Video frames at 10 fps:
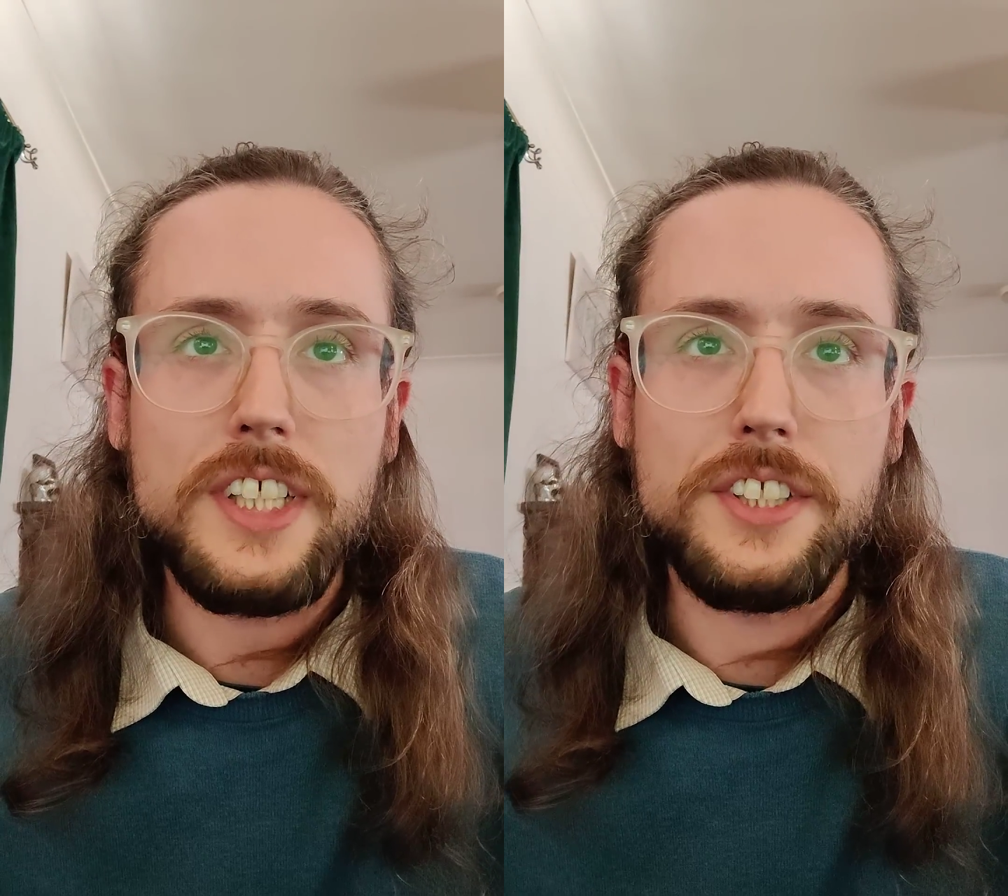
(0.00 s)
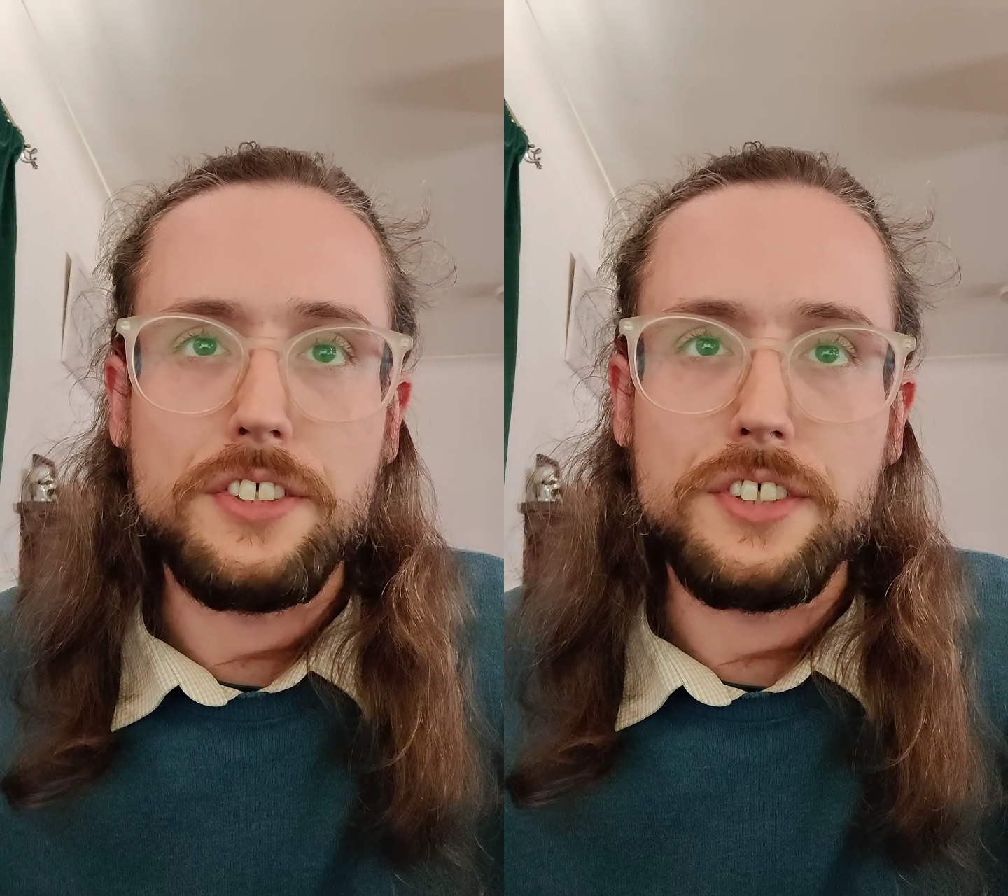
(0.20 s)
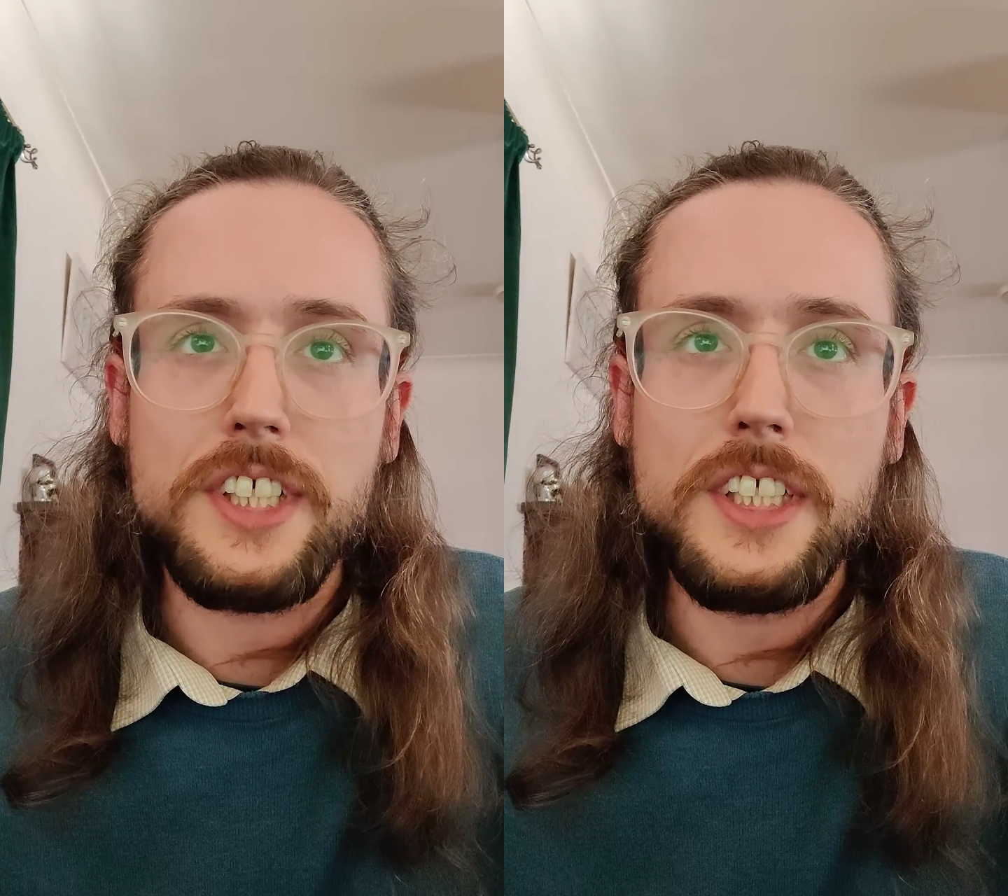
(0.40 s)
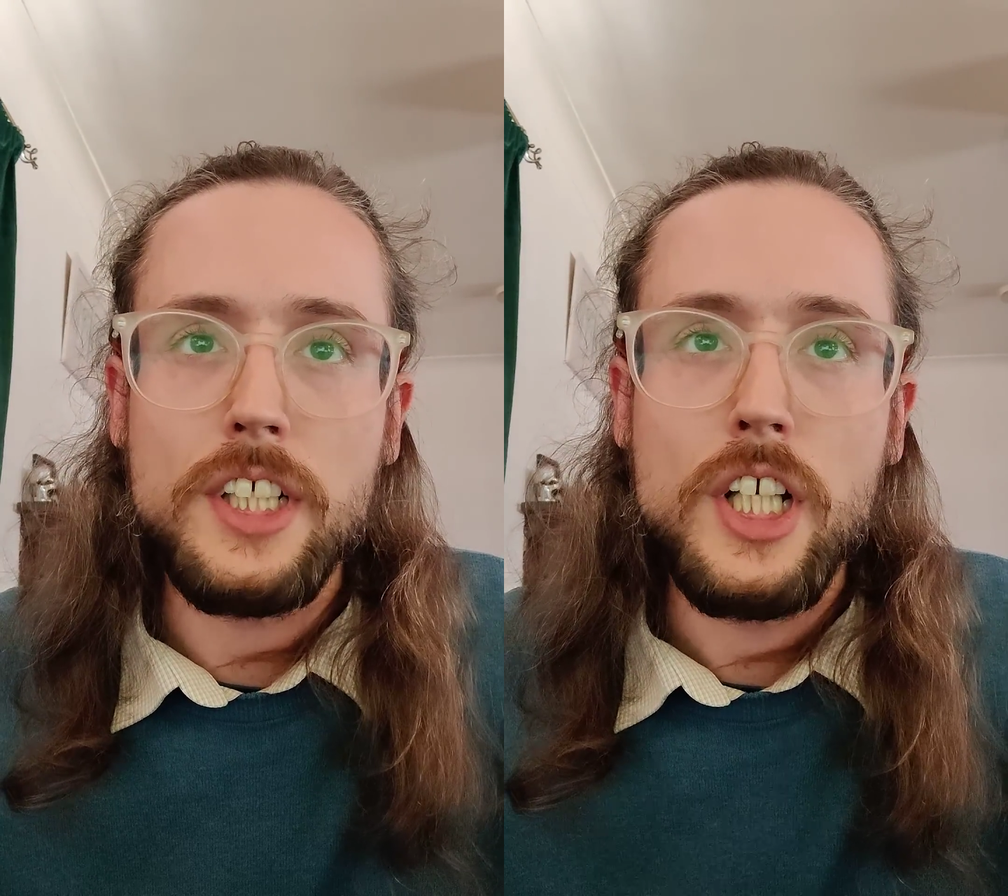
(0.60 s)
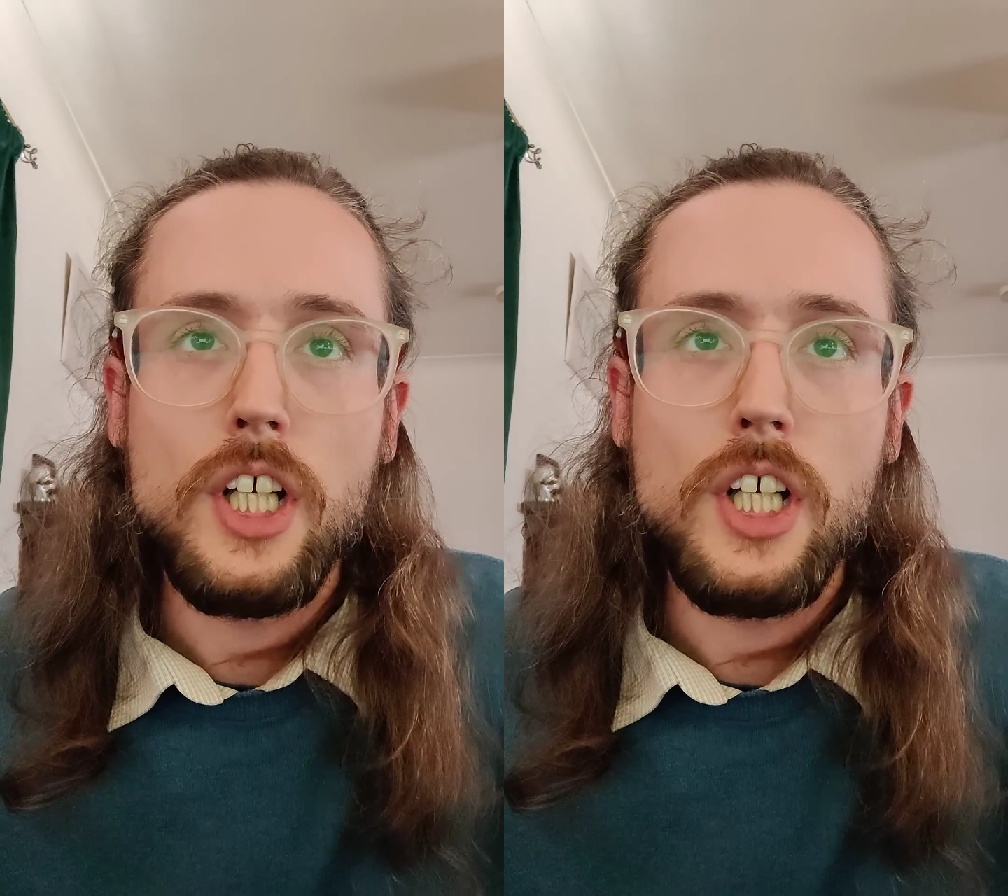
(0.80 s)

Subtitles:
in design